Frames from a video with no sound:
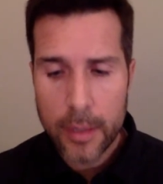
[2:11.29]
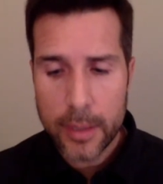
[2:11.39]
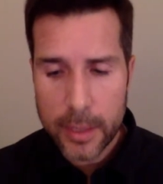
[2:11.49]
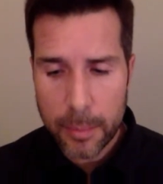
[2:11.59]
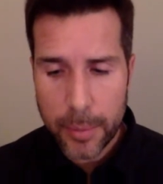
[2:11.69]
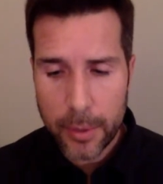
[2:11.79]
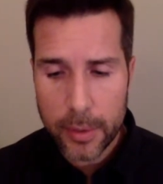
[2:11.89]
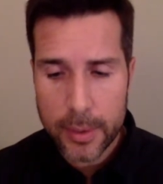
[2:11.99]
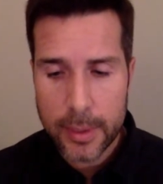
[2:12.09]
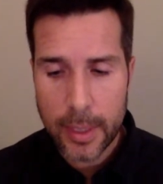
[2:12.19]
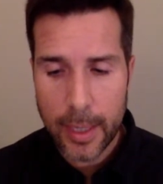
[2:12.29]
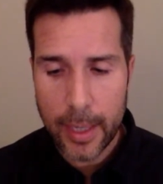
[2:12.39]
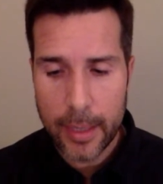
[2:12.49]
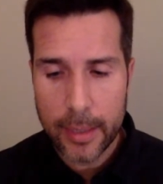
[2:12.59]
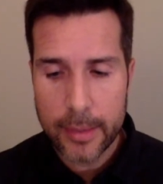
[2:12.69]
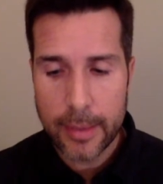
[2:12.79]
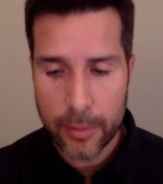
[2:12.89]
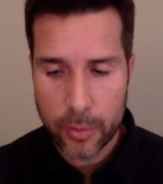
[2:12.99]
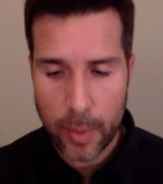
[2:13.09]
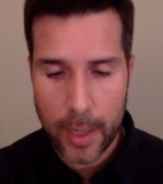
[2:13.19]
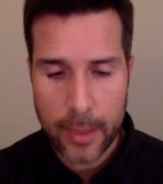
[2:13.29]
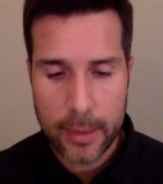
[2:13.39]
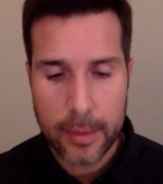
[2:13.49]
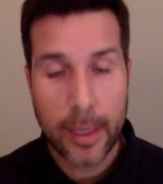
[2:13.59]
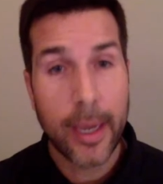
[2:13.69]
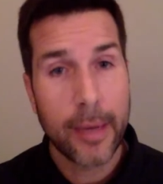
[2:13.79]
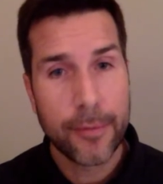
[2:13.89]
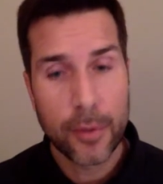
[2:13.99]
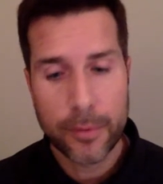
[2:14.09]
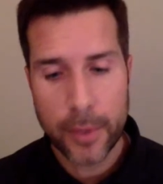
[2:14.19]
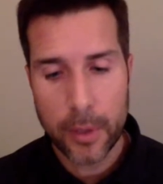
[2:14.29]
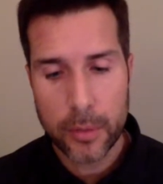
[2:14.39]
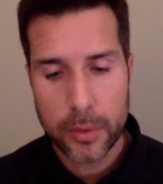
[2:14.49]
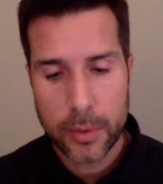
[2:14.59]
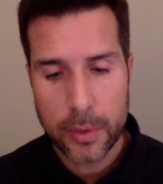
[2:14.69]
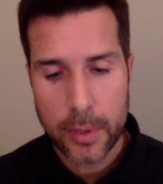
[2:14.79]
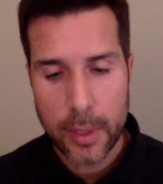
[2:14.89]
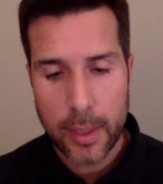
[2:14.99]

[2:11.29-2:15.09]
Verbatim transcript: The Disappearance at Devil's Rock, A Head Full of Ghosts,